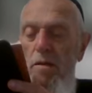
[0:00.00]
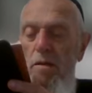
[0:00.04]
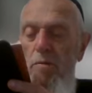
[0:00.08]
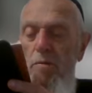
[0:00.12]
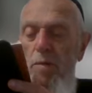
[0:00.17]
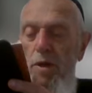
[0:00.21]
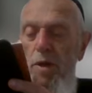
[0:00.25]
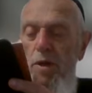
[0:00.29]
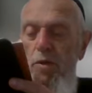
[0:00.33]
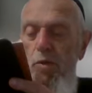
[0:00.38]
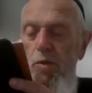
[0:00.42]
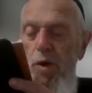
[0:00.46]

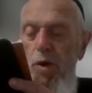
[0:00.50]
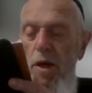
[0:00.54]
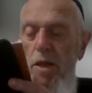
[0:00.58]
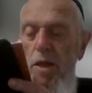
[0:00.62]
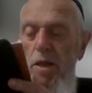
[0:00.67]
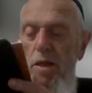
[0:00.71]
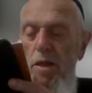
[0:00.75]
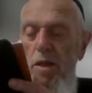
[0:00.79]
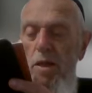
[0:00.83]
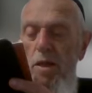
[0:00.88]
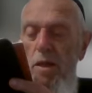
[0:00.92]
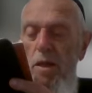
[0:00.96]

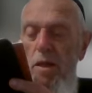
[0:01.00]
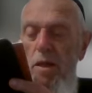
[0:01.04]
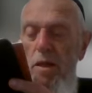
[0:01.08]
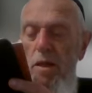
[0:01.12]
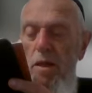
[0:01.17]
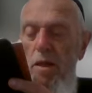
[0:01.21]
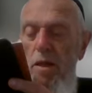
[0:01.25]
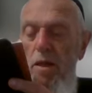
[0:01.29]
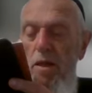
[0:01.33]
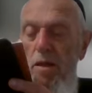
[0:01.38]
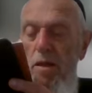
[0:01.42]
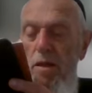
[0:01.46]
between
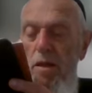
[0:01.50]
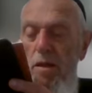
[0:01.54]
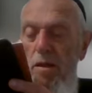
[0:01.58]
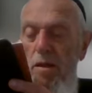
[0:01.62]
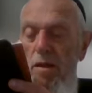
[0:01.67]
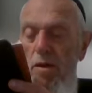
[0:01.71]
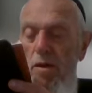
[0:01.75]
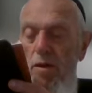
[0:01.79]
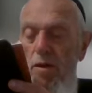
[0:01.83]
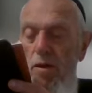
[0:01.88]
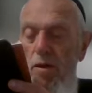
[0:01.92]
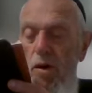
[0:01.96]

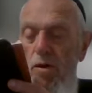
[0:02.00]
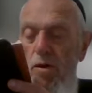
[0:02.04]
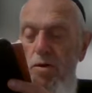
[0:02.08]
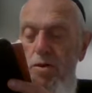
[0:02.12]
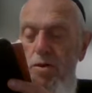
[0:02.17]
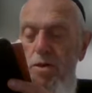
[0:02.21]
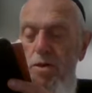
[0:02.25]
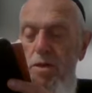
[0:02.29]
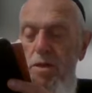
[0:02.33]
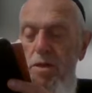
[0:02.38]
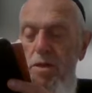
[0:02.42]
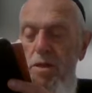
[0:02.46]

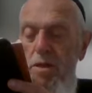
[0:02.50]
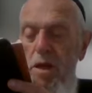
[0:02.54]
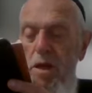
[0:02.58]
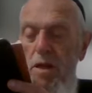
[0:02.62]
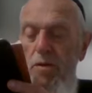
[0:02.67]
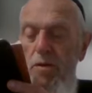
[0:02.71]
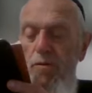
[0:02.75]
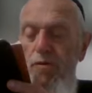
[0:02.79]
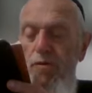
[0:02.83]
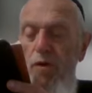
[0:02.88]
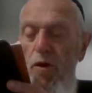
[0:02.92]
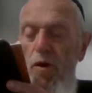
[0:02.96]
those
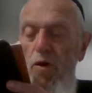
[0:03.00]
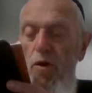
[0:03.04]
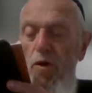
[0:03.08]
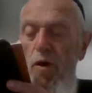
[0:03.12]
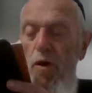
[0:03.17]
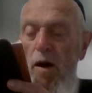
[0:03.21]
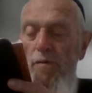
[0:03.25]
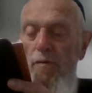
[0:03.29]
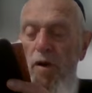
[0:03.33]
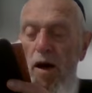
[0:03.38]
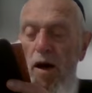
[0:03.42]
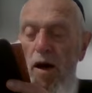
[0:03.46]
that
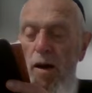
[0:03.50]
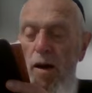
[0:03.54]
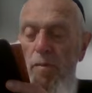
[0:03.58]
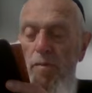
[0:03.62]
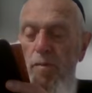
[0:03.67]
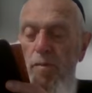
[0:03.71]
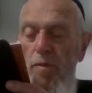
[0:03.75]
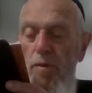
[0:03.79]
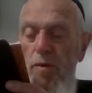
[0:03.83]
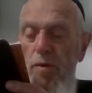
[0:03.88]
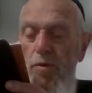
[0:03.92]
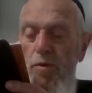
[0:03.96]
follow
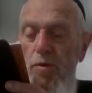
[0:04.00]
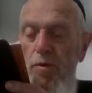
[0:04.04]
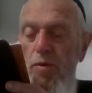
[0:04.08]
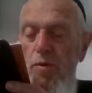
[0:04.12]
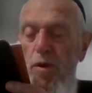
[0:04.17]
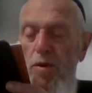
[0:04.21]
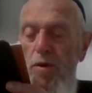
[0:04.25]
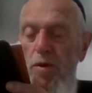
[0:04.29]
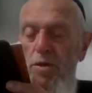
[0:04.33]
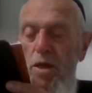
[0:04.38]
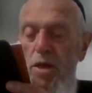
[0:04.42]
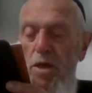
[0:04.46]
Abraham to
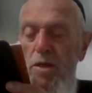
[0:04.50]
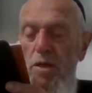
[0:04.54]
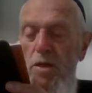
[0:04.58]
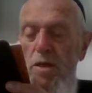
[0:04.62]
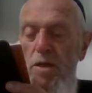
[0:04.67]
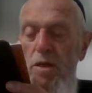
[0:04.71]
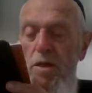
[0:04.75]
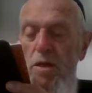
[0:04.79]
those that